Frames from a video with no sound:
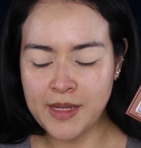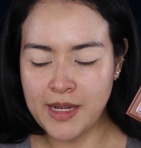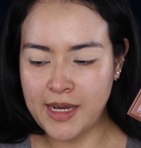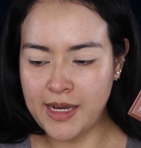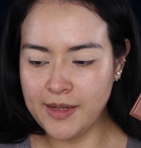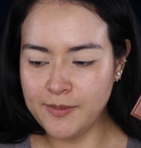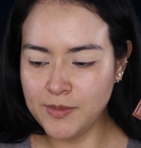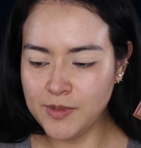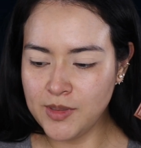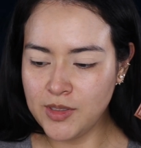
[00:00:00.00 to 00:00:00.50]

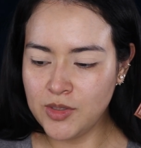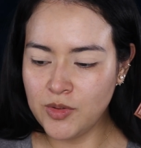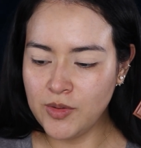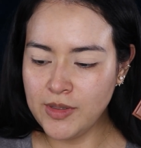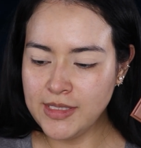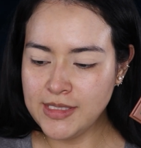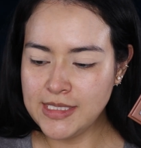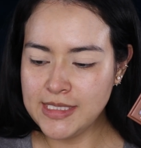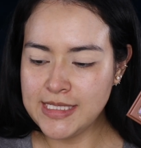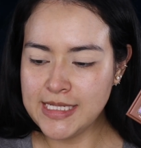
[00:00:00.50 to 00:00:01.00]
I'm
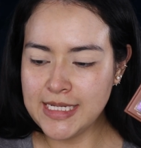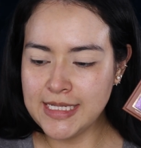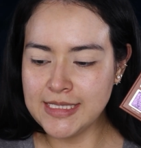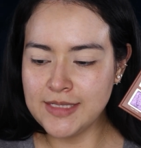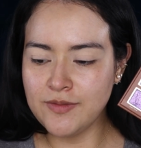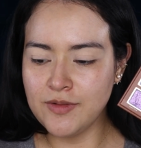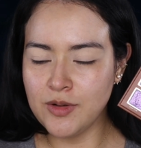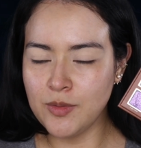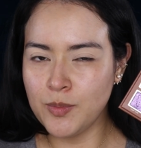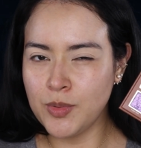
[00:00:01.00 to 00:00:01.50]
going to take a
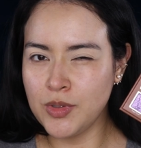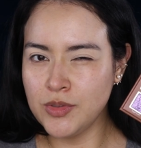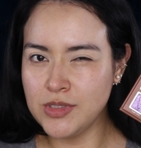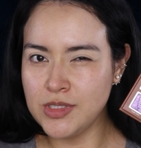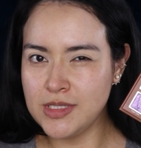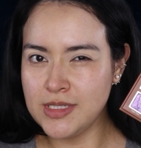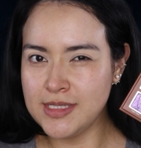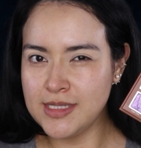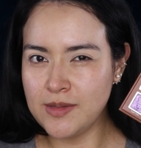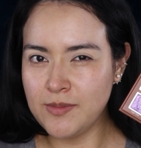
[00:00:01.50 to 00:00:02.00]
different
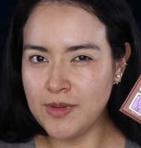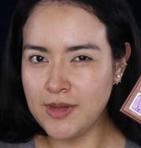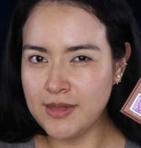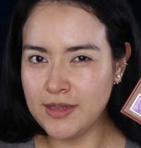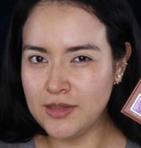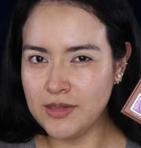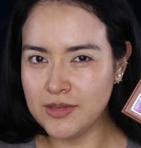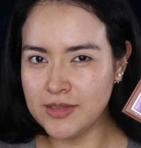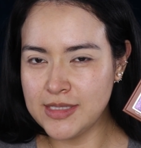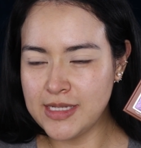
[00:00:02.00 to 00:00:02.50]
approach to some of the
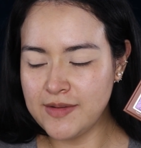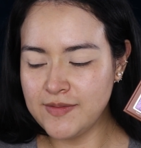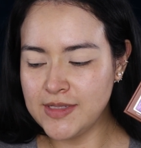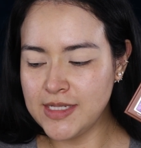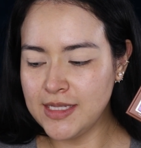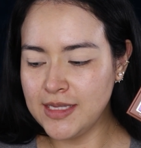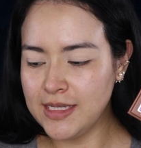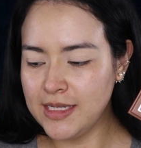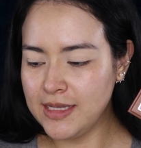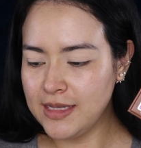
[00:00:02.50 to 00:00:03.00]
looks I've
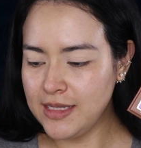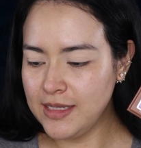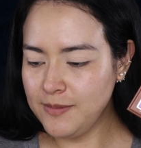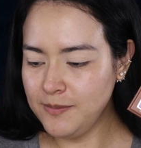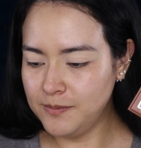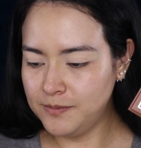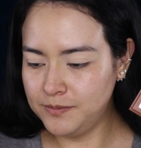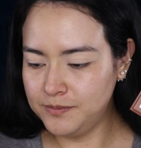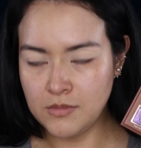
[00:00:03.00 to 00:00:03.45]
done lately.